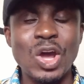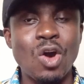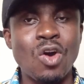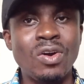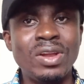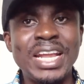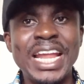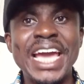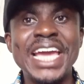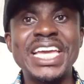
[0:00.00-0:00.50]

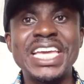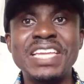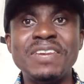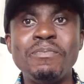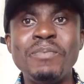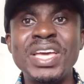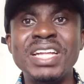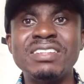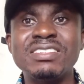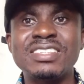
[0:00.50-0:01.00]
Unlike
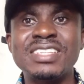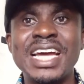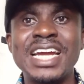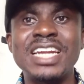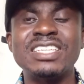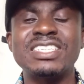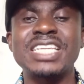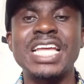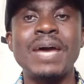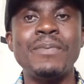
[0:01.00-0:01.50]
in males, that
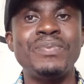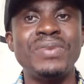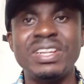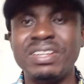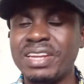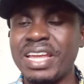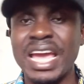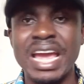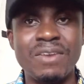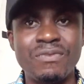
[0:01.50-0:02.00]
is
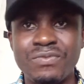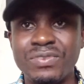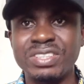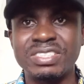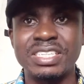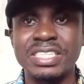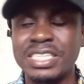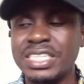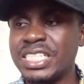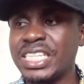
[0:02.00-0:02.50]
happening every
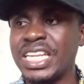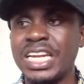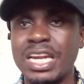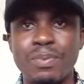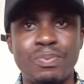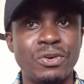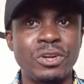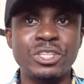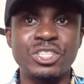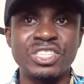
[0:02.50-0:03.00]
single day, the
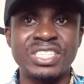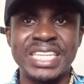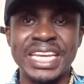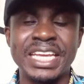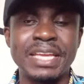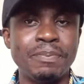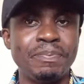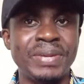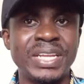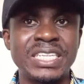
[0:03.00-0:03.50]
process is
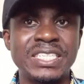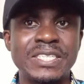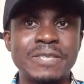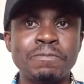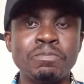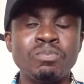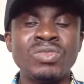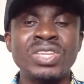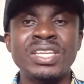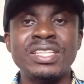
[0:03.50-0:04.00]
taking place.
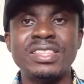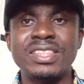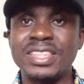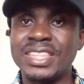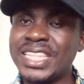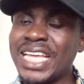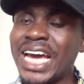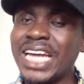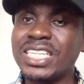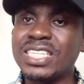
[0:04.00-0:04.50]

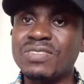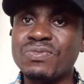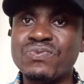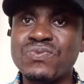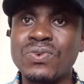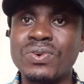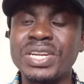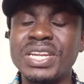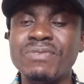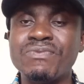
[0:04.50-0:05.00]
That
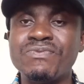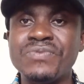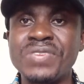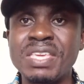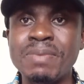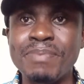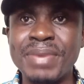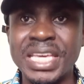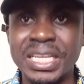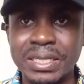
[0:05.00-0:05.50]
for the
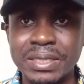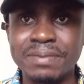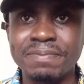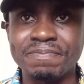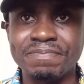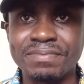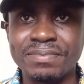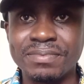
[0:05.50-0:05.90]
female,